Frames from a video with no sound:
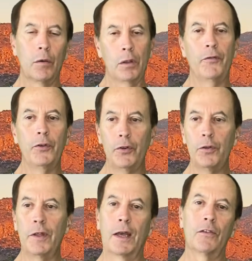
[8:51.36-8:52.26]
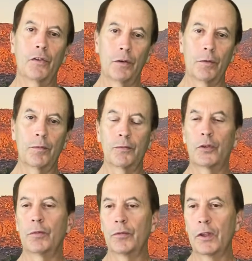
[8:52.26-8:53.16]
if you do that. So
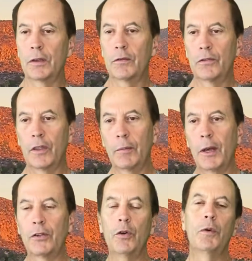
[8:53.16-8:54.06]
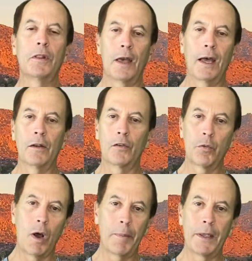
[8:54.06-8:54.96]
think about doing that and
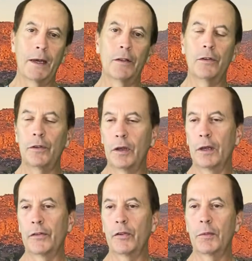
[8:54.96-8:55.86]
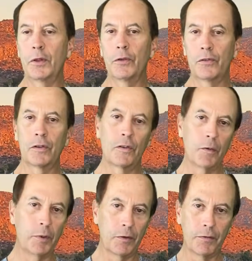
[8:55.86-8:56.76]
swapping out some of those things that
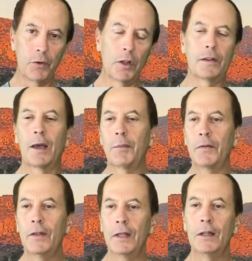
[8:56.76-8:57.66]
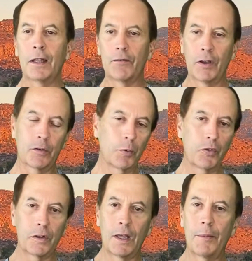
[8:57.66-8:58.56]
you put food on top of, like vegetables
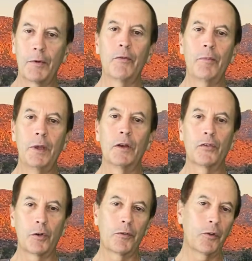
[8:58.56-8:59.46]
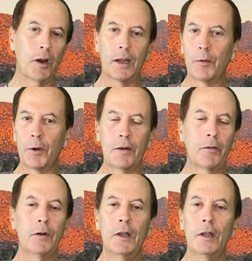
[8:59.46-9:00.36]
on top of, stir fry or
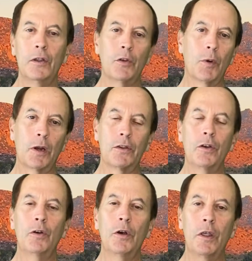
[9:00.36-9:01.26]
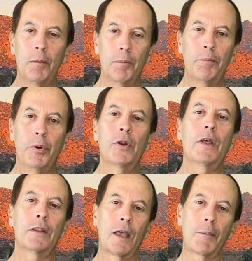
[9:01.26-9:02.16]
whatever you want to do. Put it
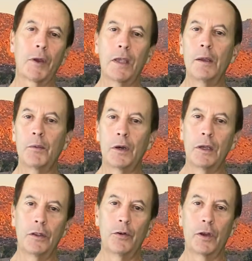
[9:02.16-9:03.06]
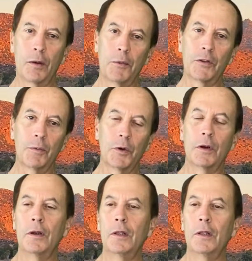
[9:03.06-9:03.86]
on top of quinoa and you'll get a much more